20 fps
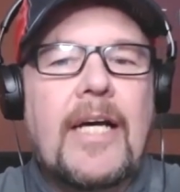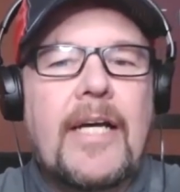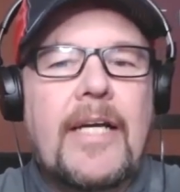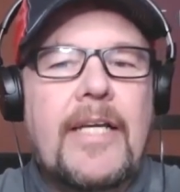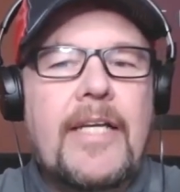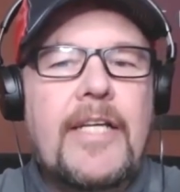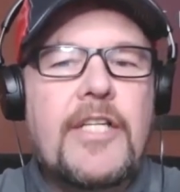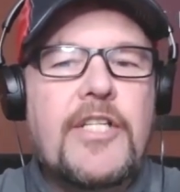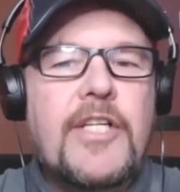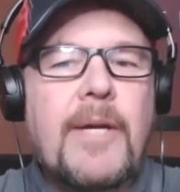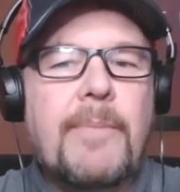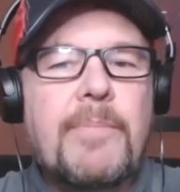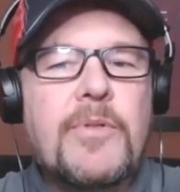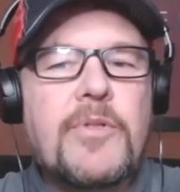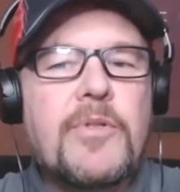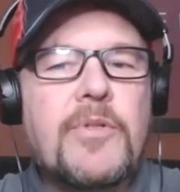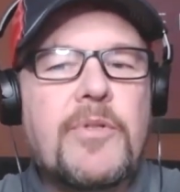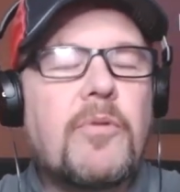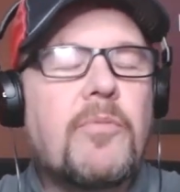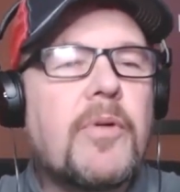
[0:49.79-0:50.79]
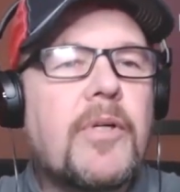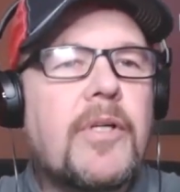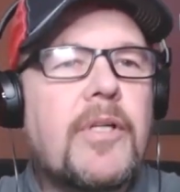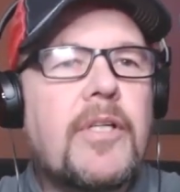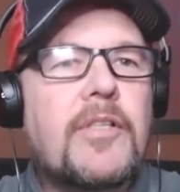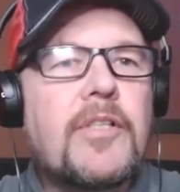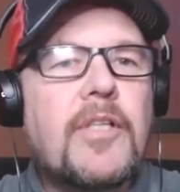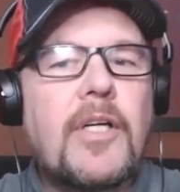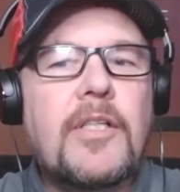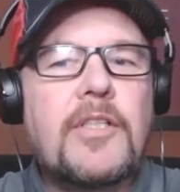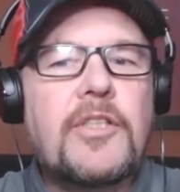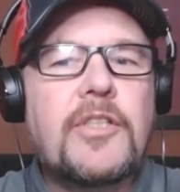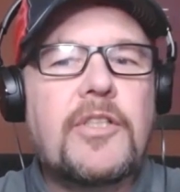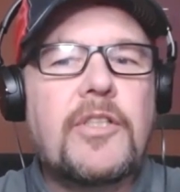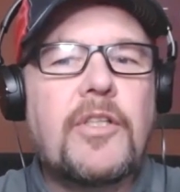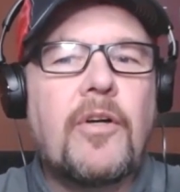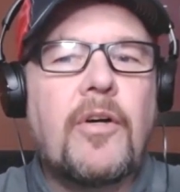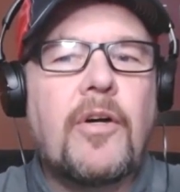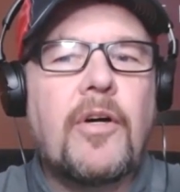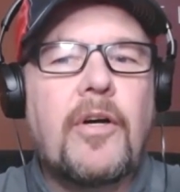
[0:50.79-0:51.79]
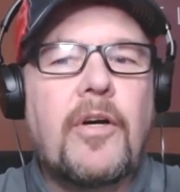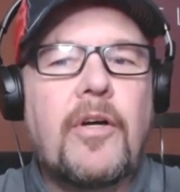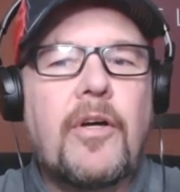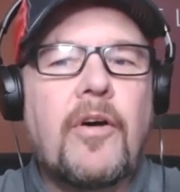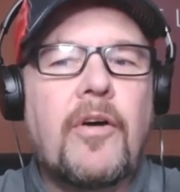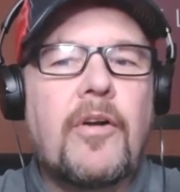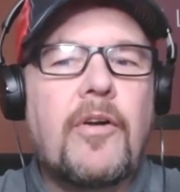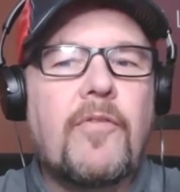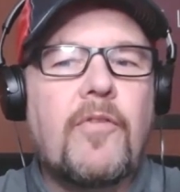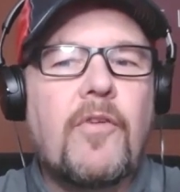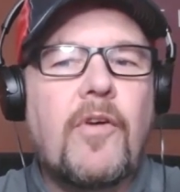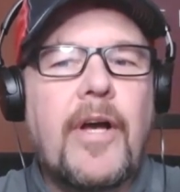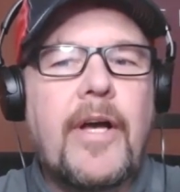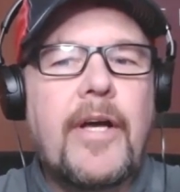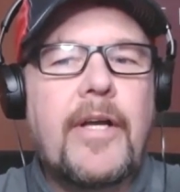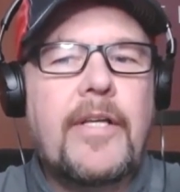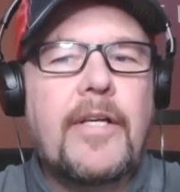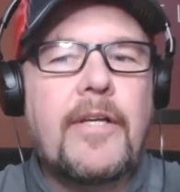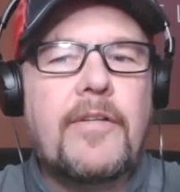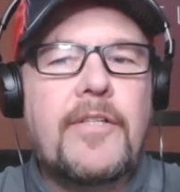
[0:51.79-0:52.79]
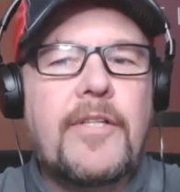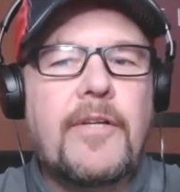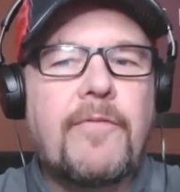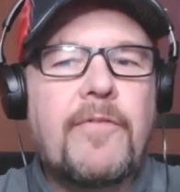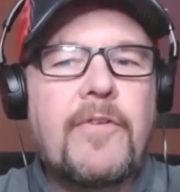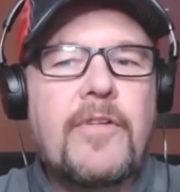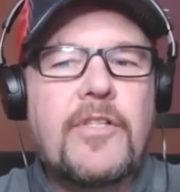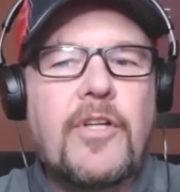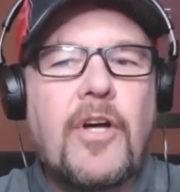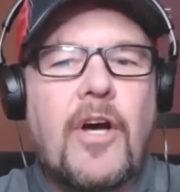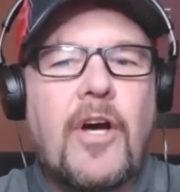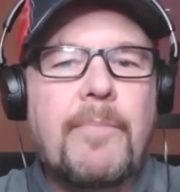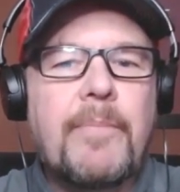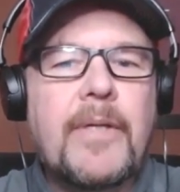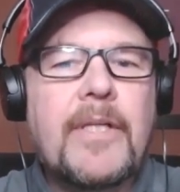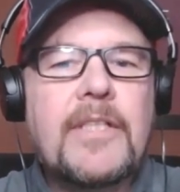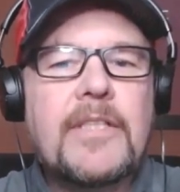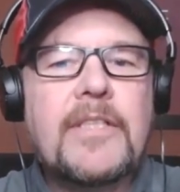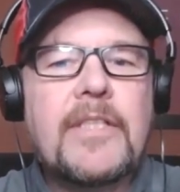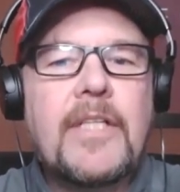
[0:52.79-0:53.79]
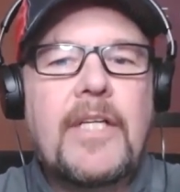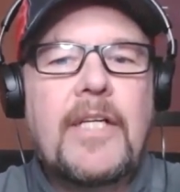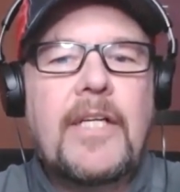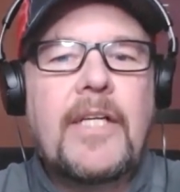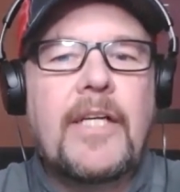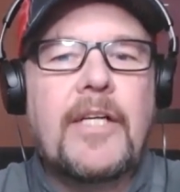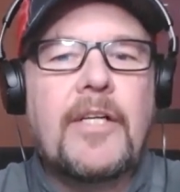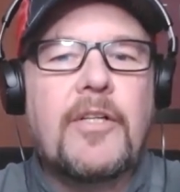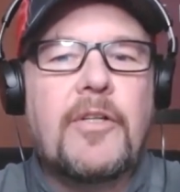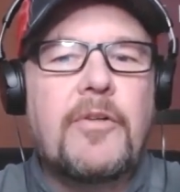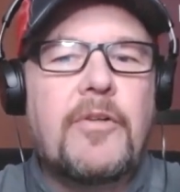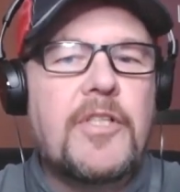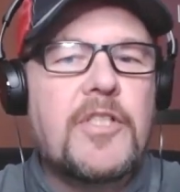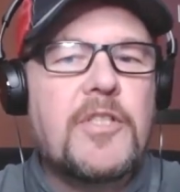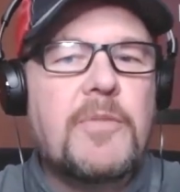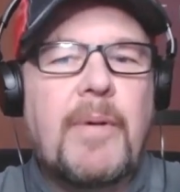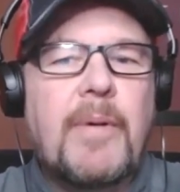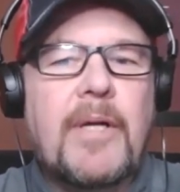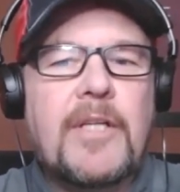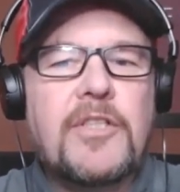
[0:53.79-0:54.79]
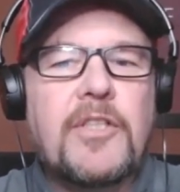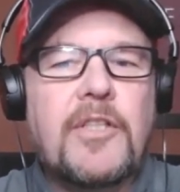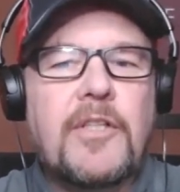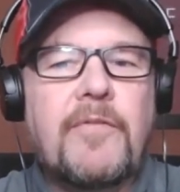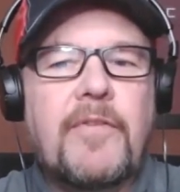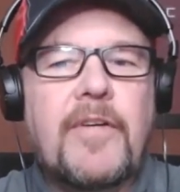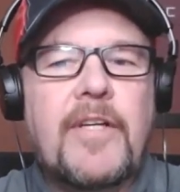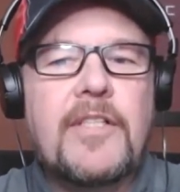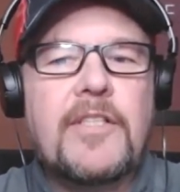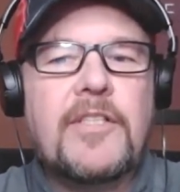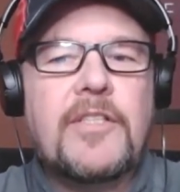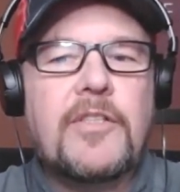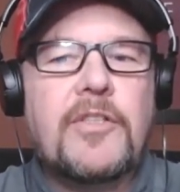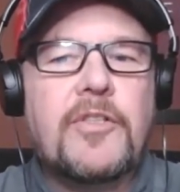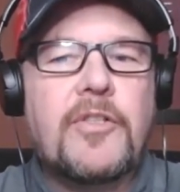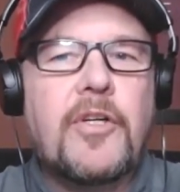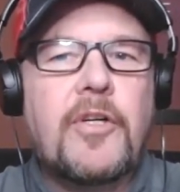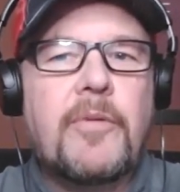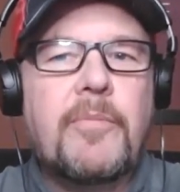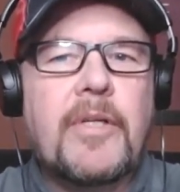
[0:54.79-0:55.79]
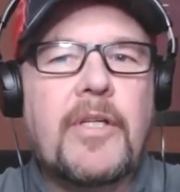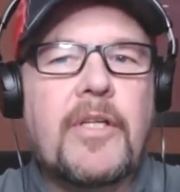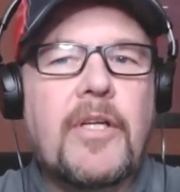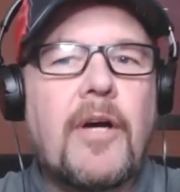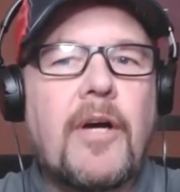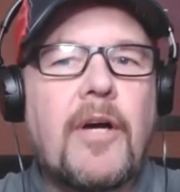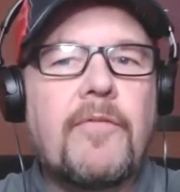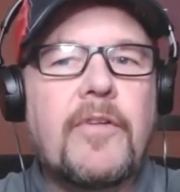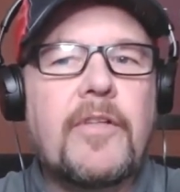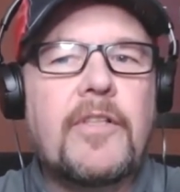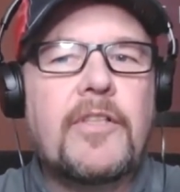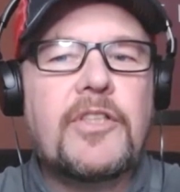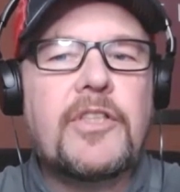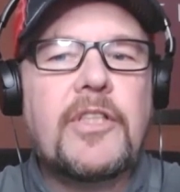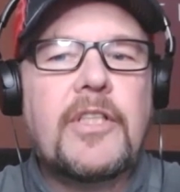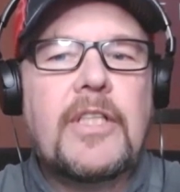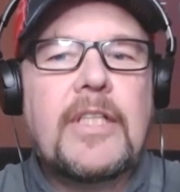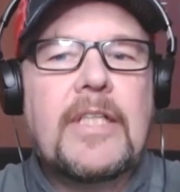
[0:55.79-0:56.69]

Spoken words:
Each episode, we're going to touch on a variety of different topics, including special events and tournament coverage,